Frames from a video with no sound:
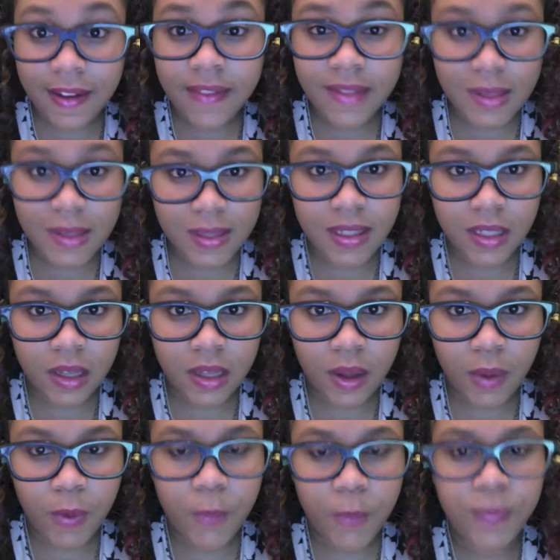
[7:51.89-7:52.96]
The
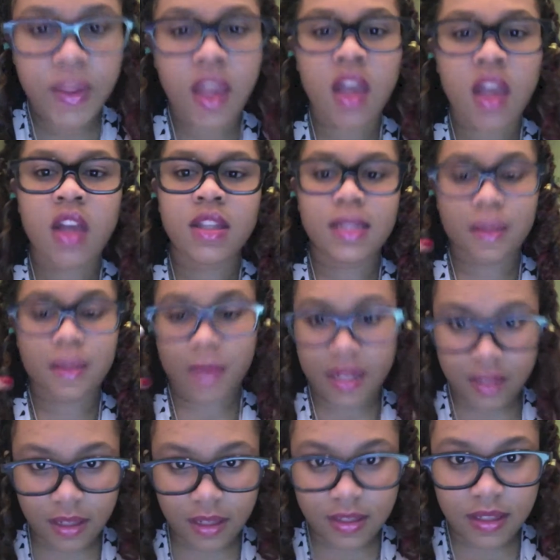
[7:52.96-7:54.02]
CEO.
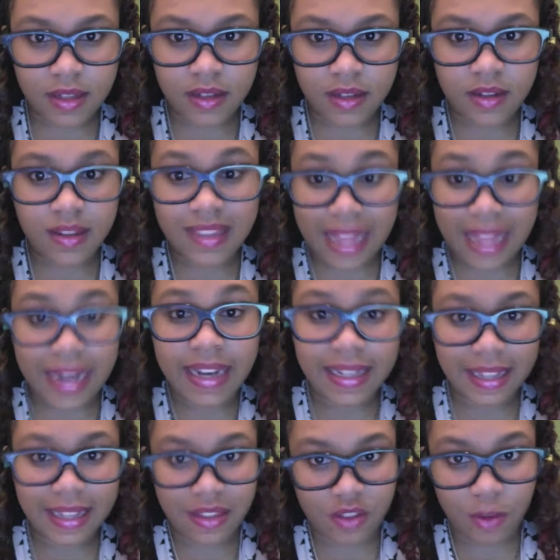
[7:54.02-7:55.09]
Somebody they
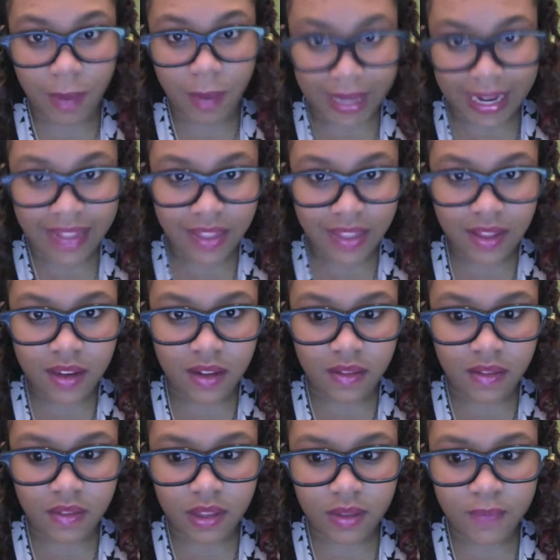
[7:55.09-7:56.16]
didn't get their money at the end of
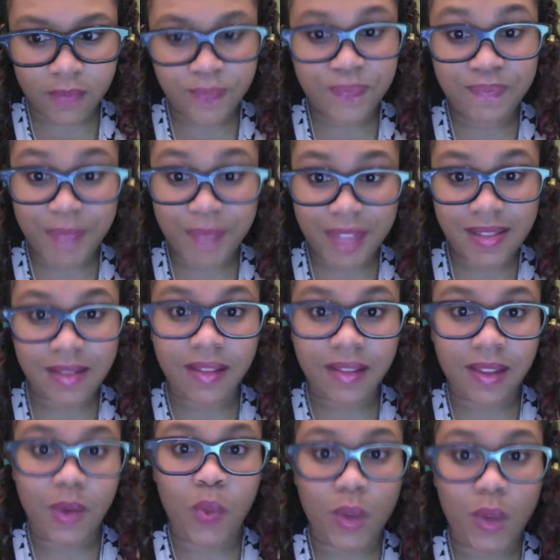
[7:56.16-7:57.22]
it.
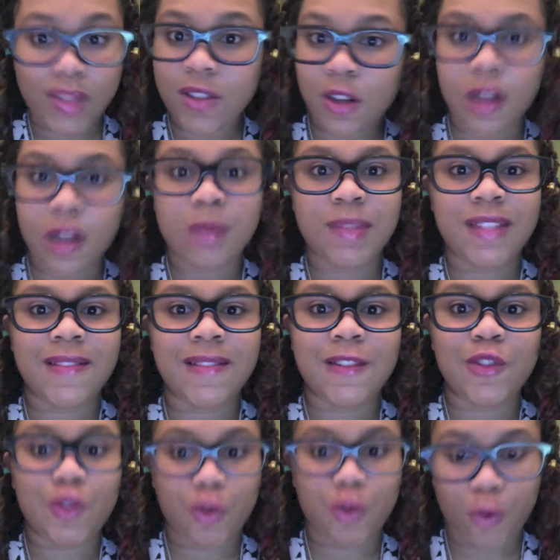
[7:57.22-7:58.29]
Basically what Stardom did
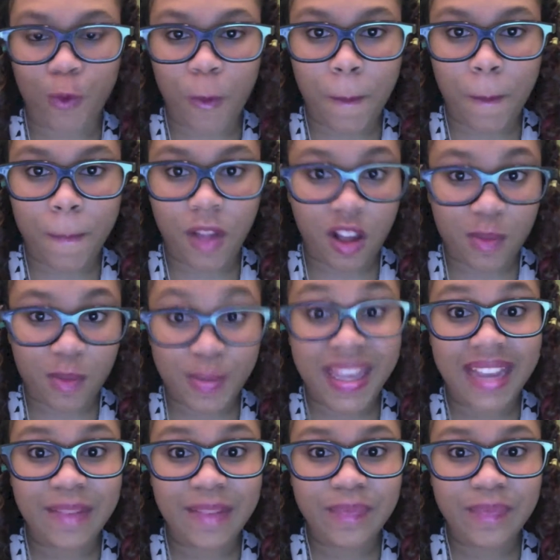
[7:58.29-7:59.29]
to Block B.